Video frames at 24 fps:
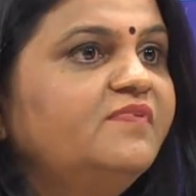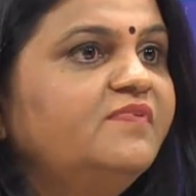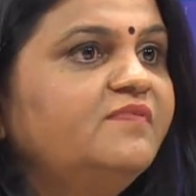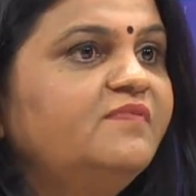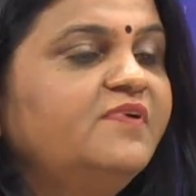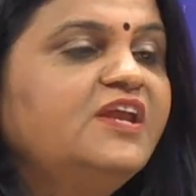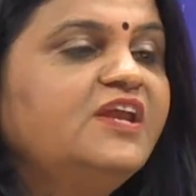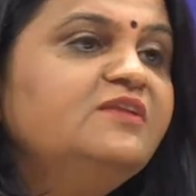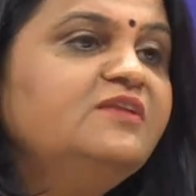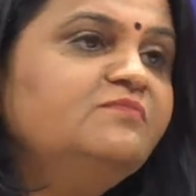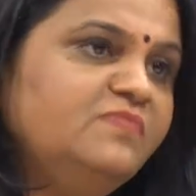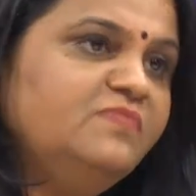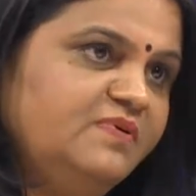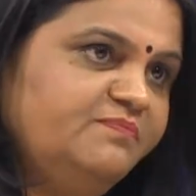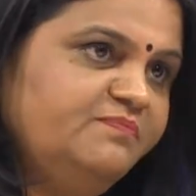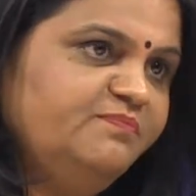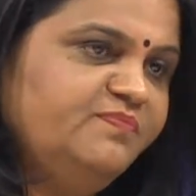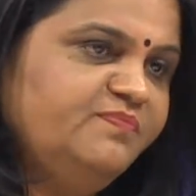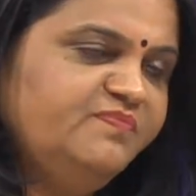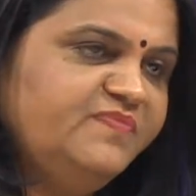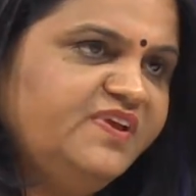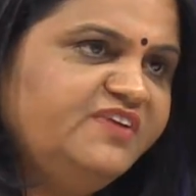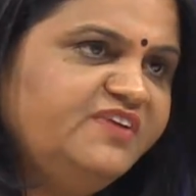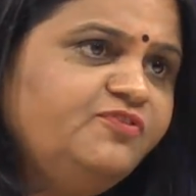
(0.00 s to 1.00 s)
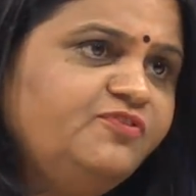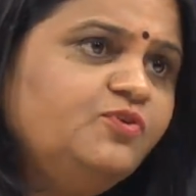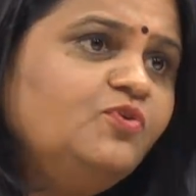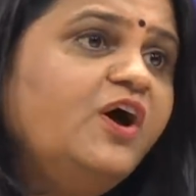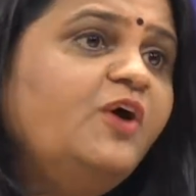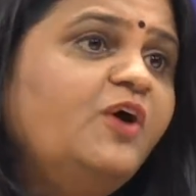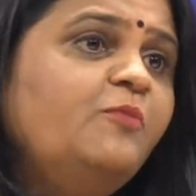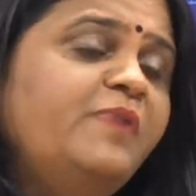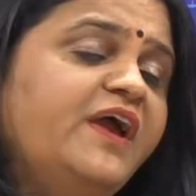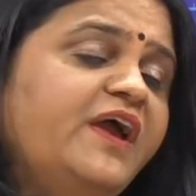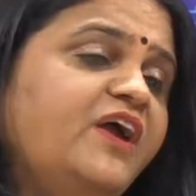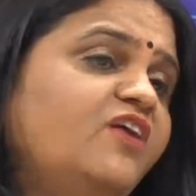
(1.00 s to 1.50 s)
If you
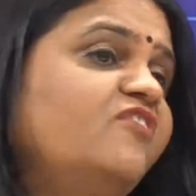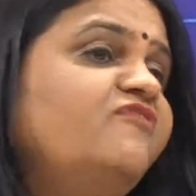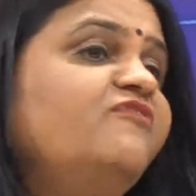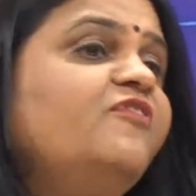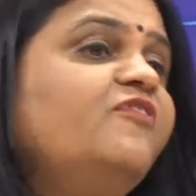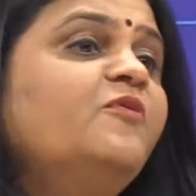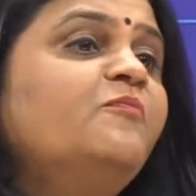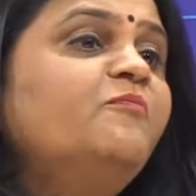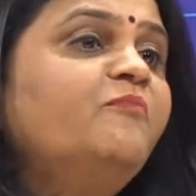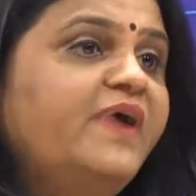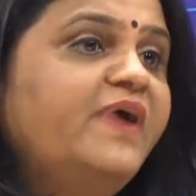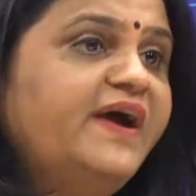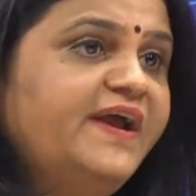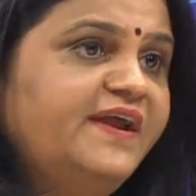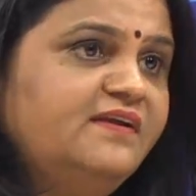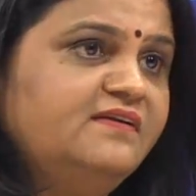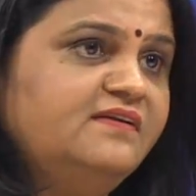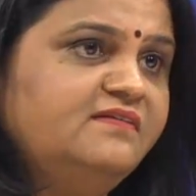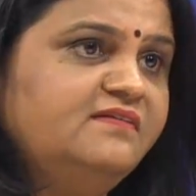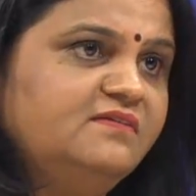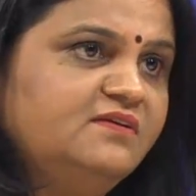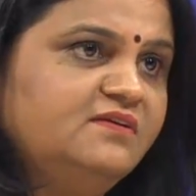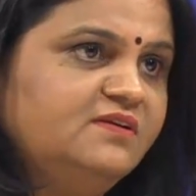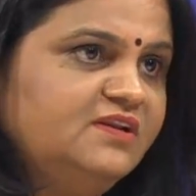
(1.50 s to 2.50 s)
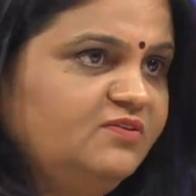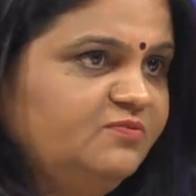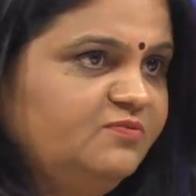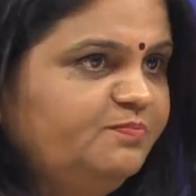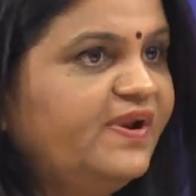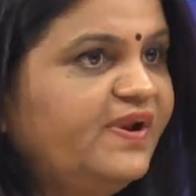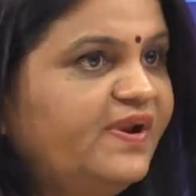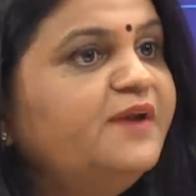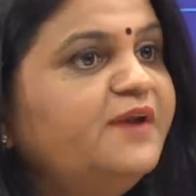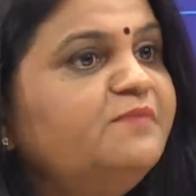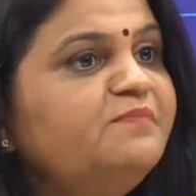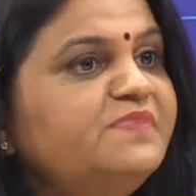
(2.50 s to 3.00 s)
have back of mind,
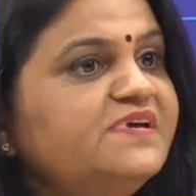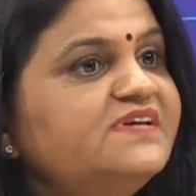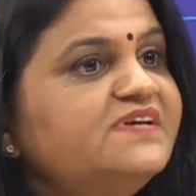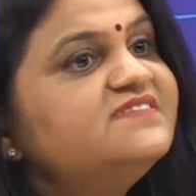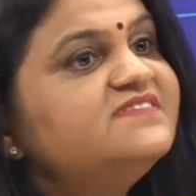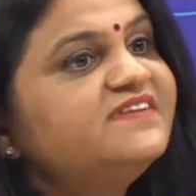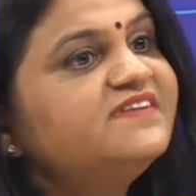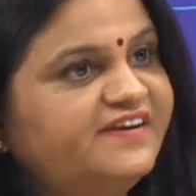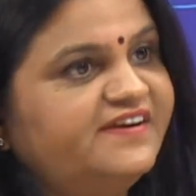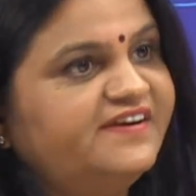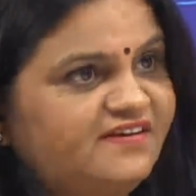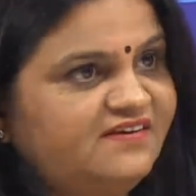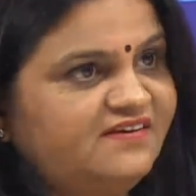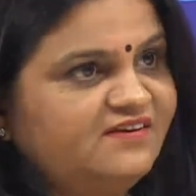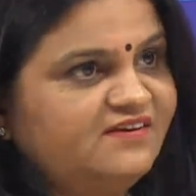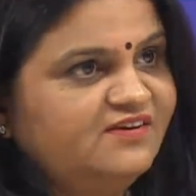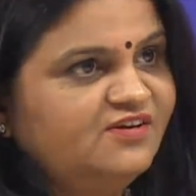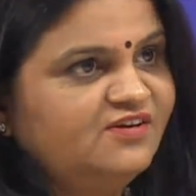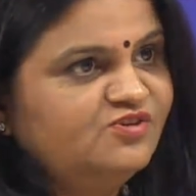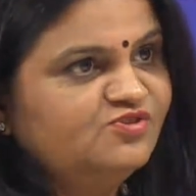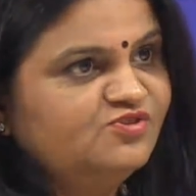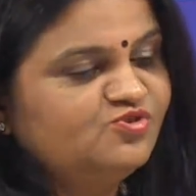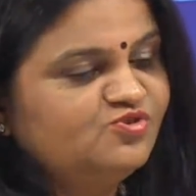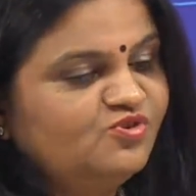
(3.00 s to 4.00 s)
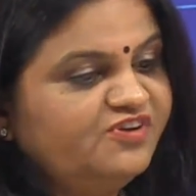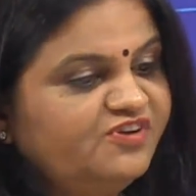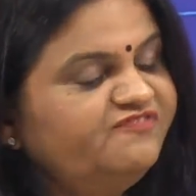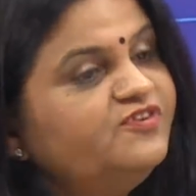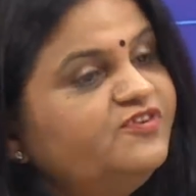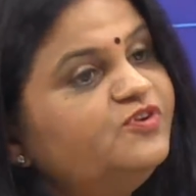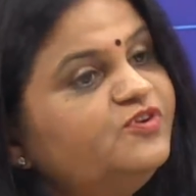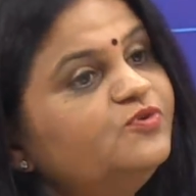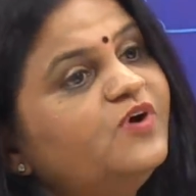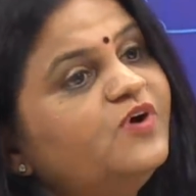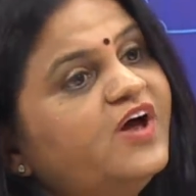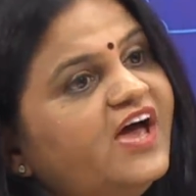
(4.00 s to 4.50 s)
plan B is ready. So if
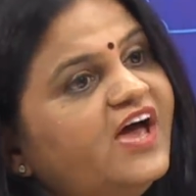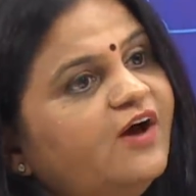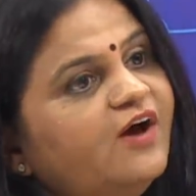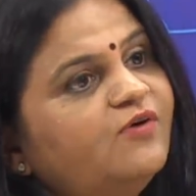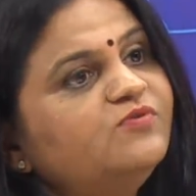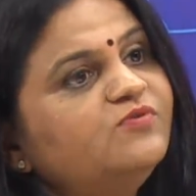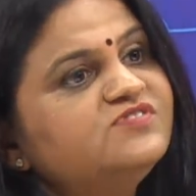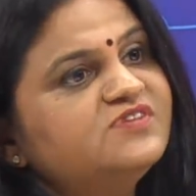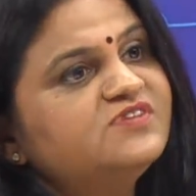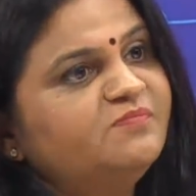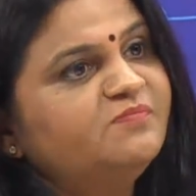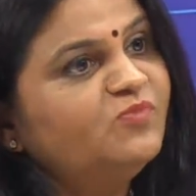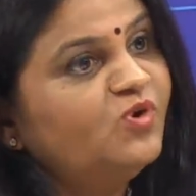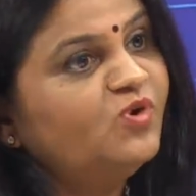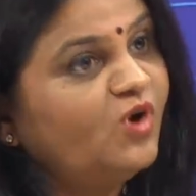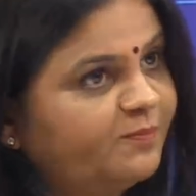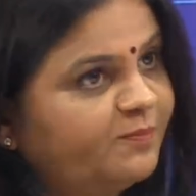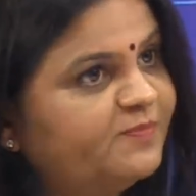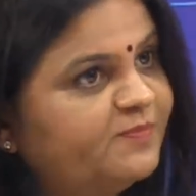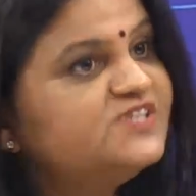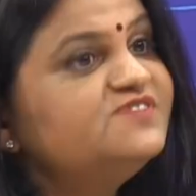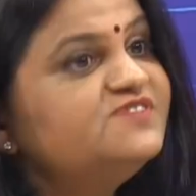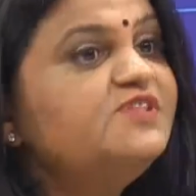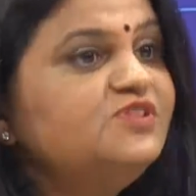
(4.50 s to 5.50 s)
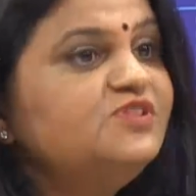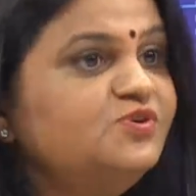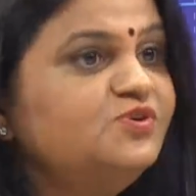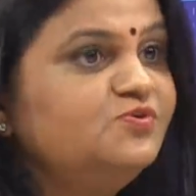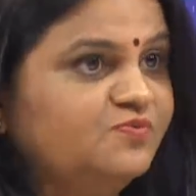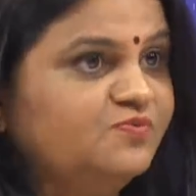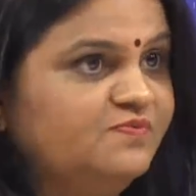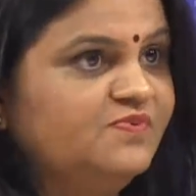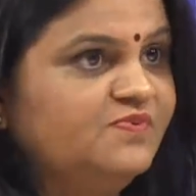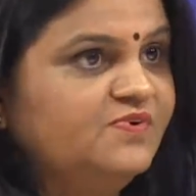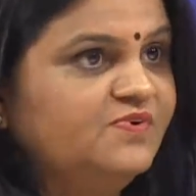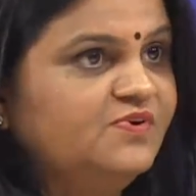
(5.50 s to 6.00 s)
you have some corpus with you,
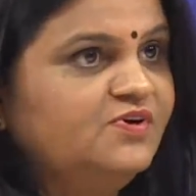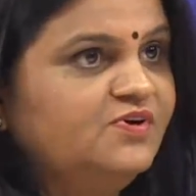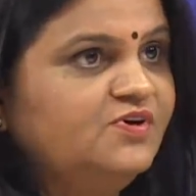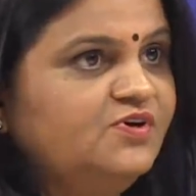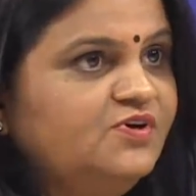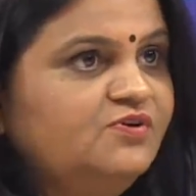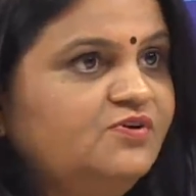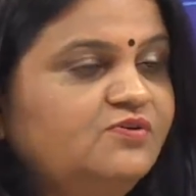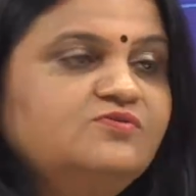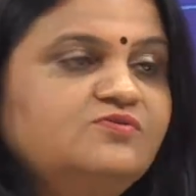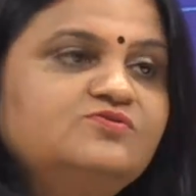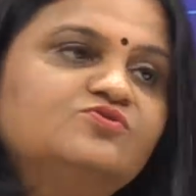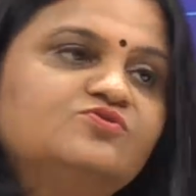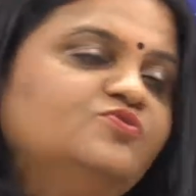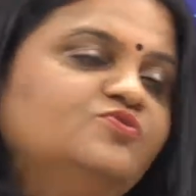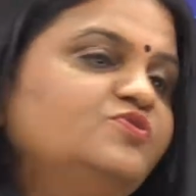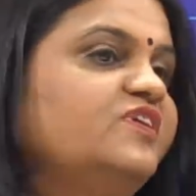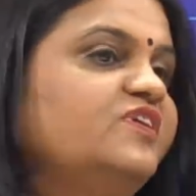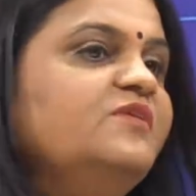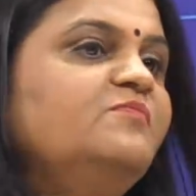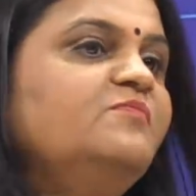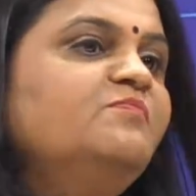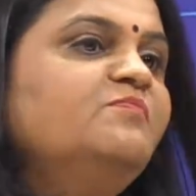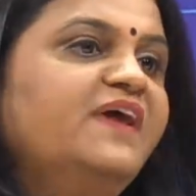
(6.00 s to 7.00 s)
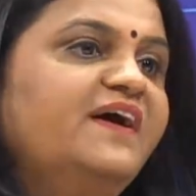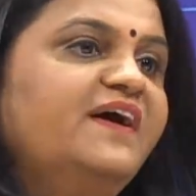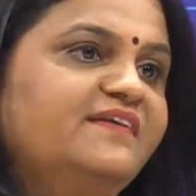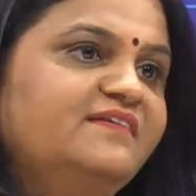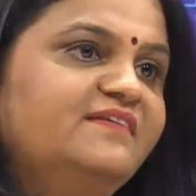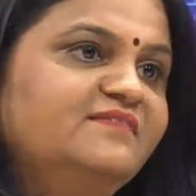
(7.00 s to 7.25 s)
so you can plan.